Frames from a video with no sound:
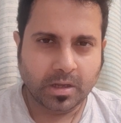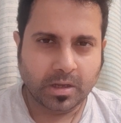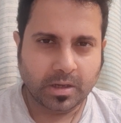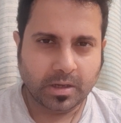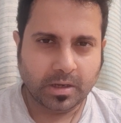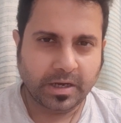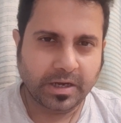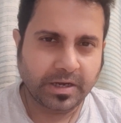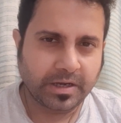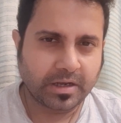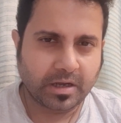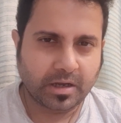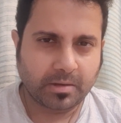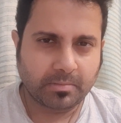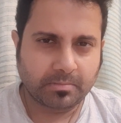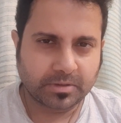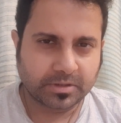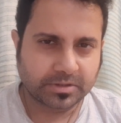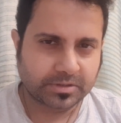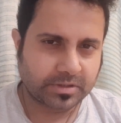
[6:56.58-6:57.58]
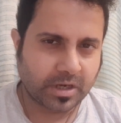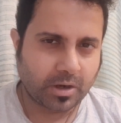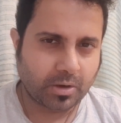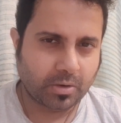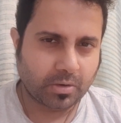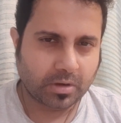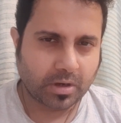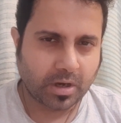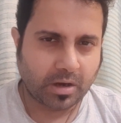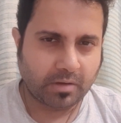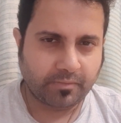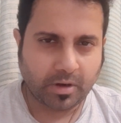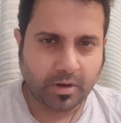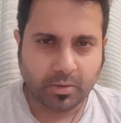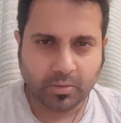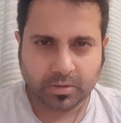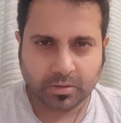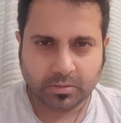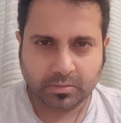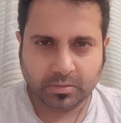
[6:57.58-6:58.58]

India must now carve out